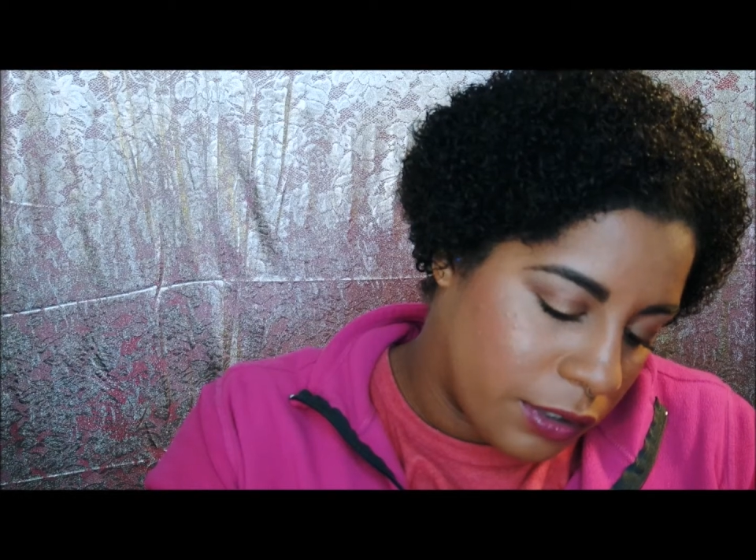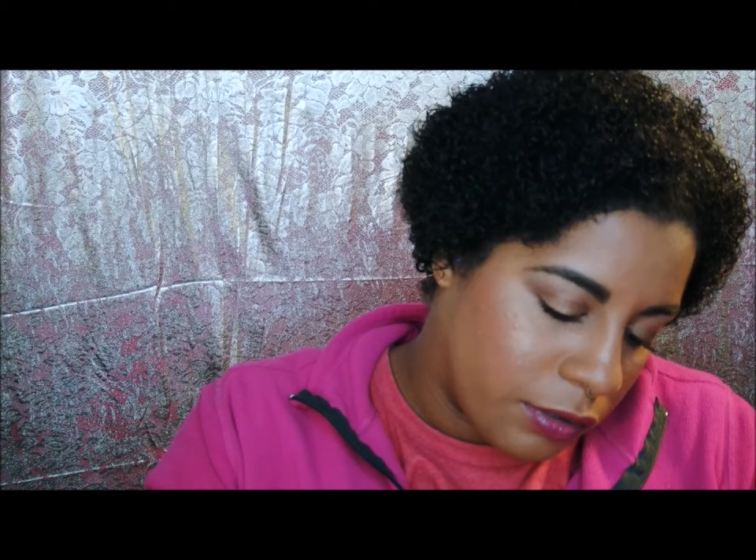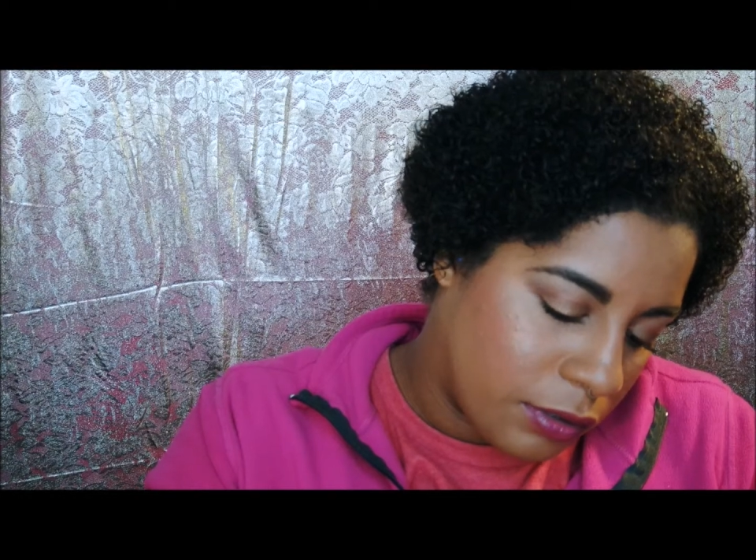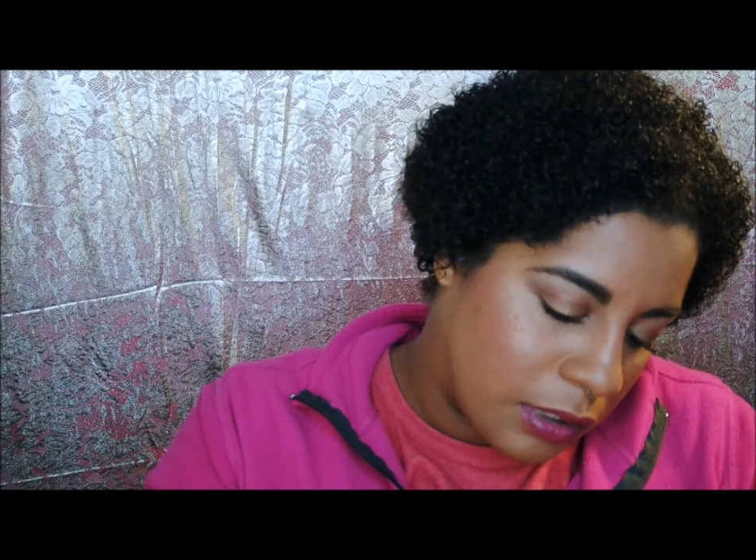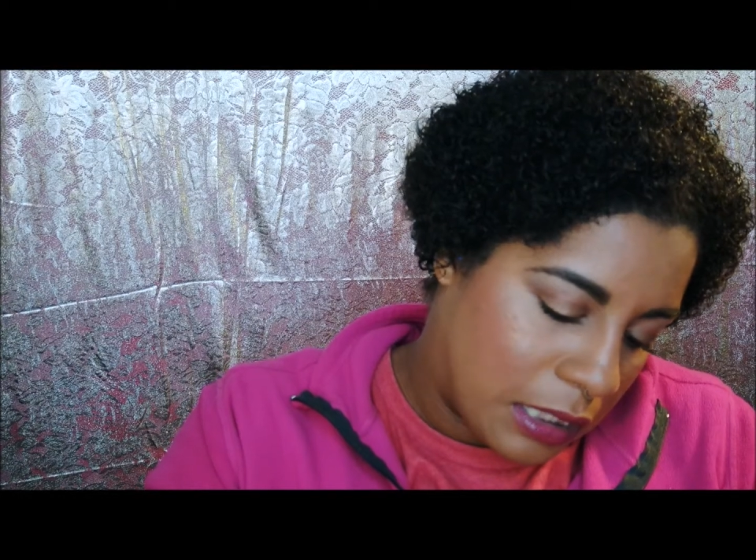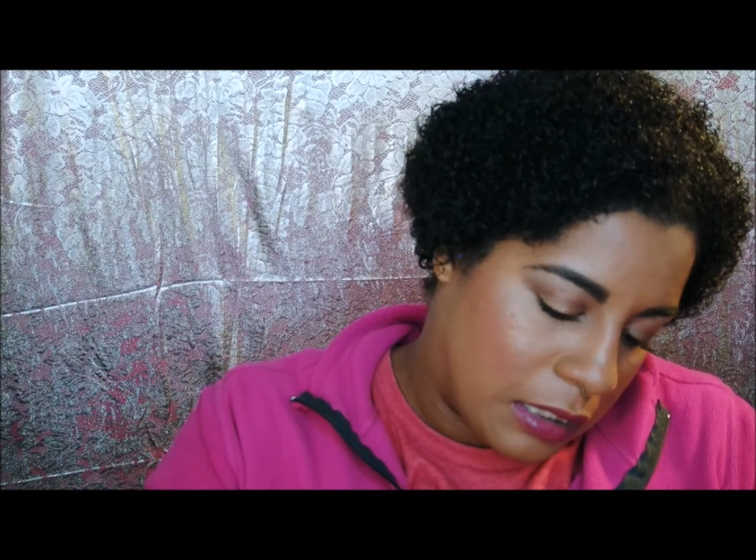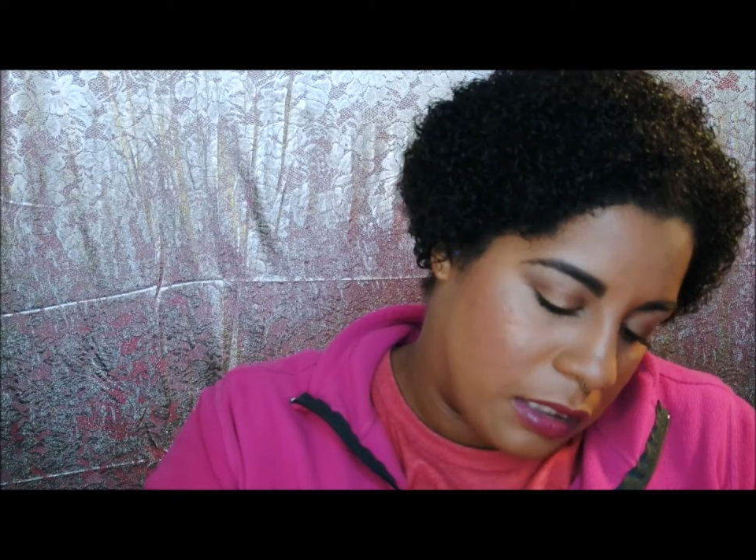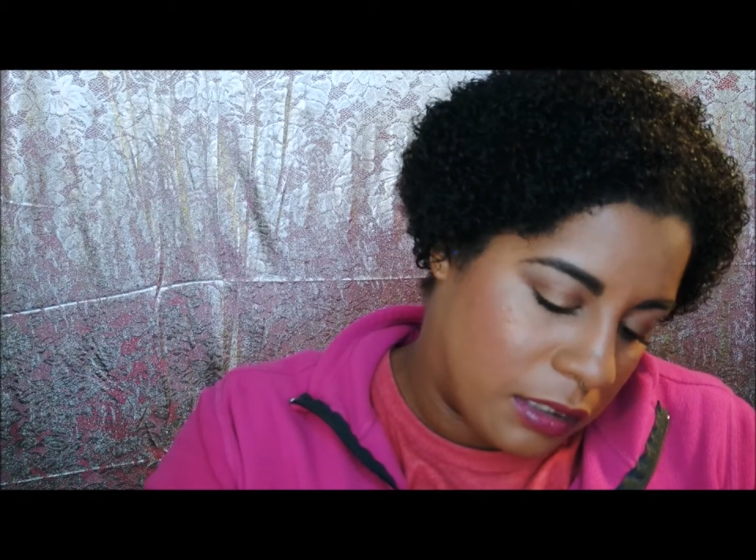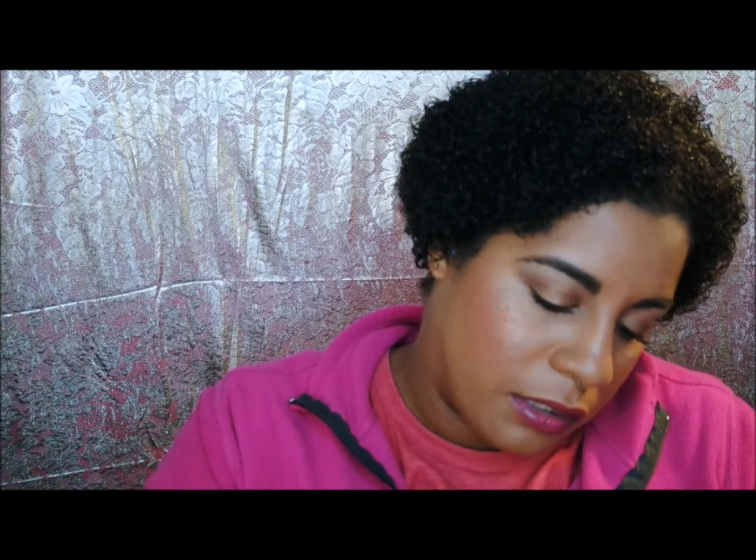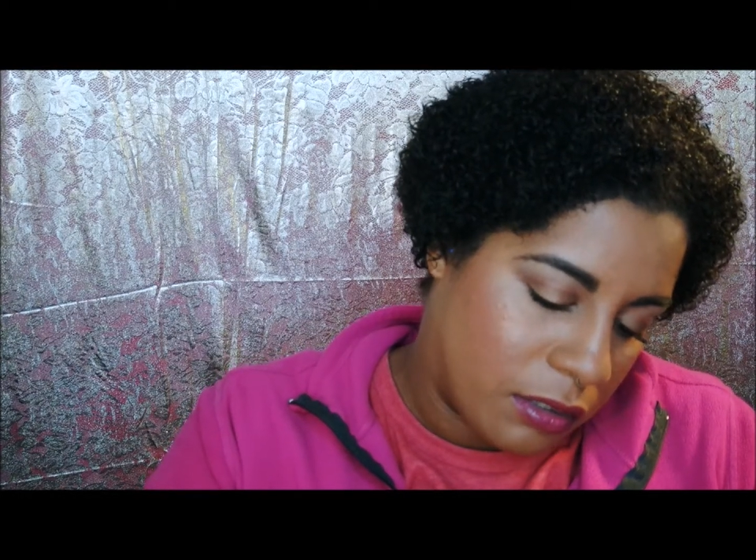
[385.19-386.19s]
Nude Skin
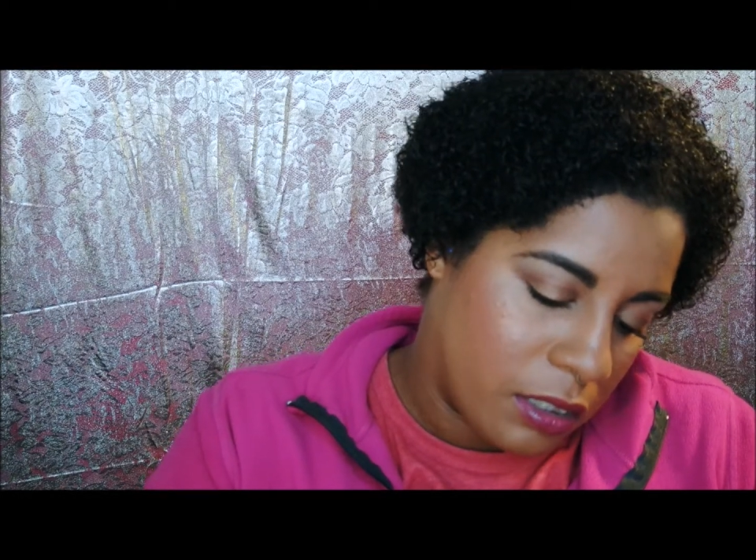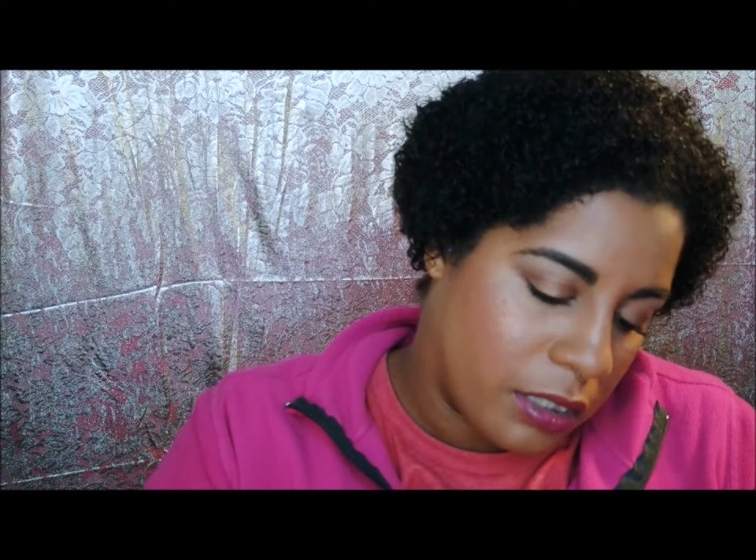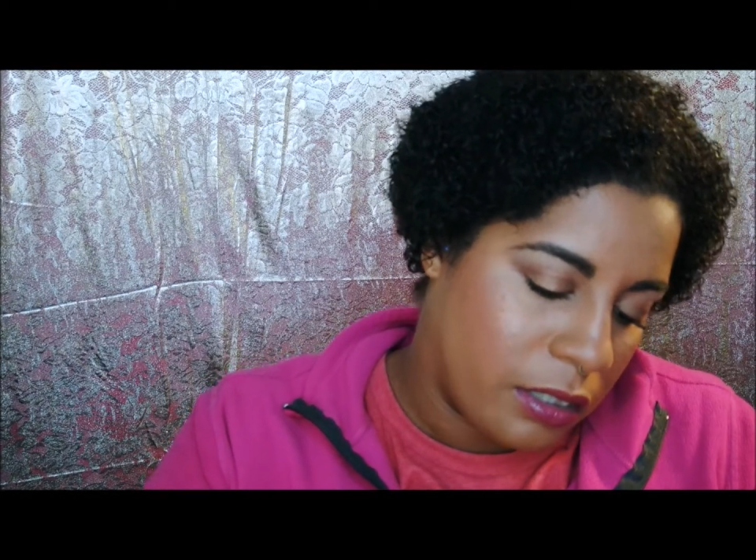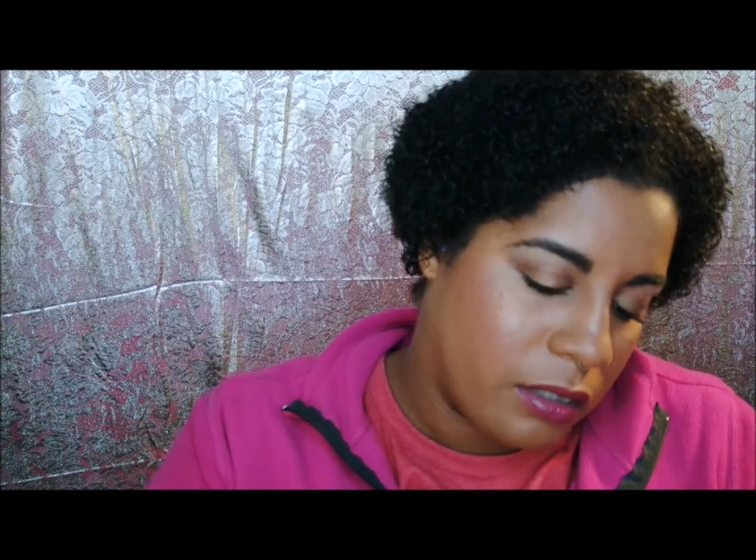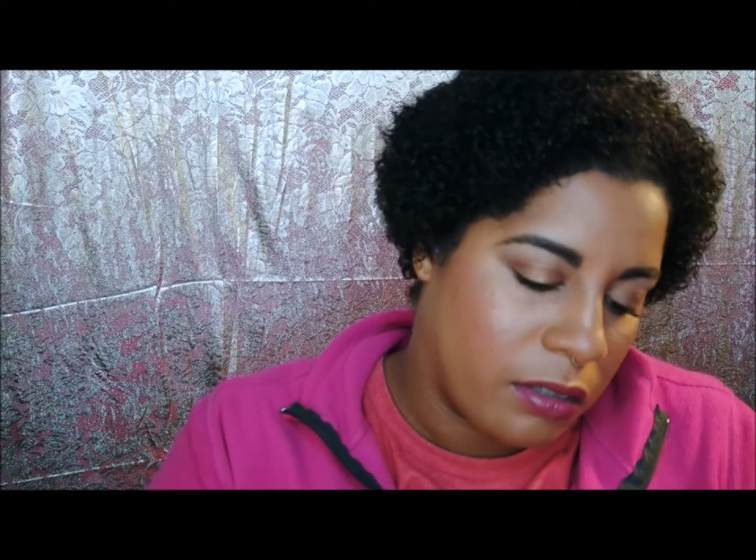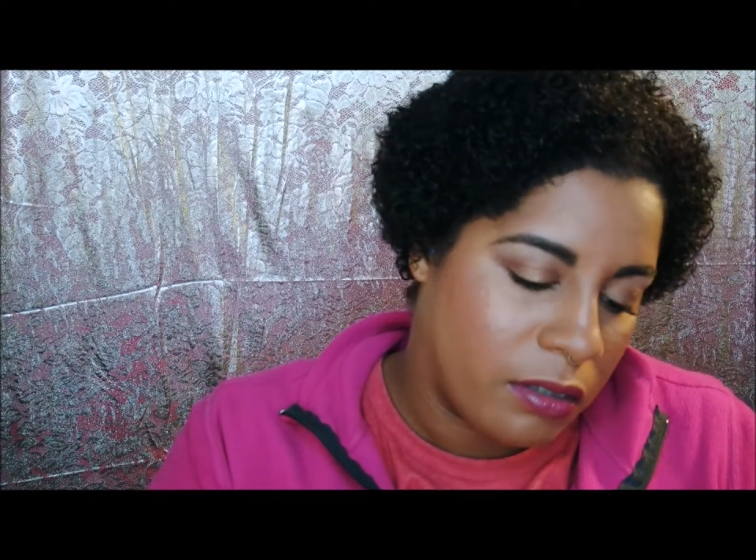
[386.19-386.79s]
Concealer.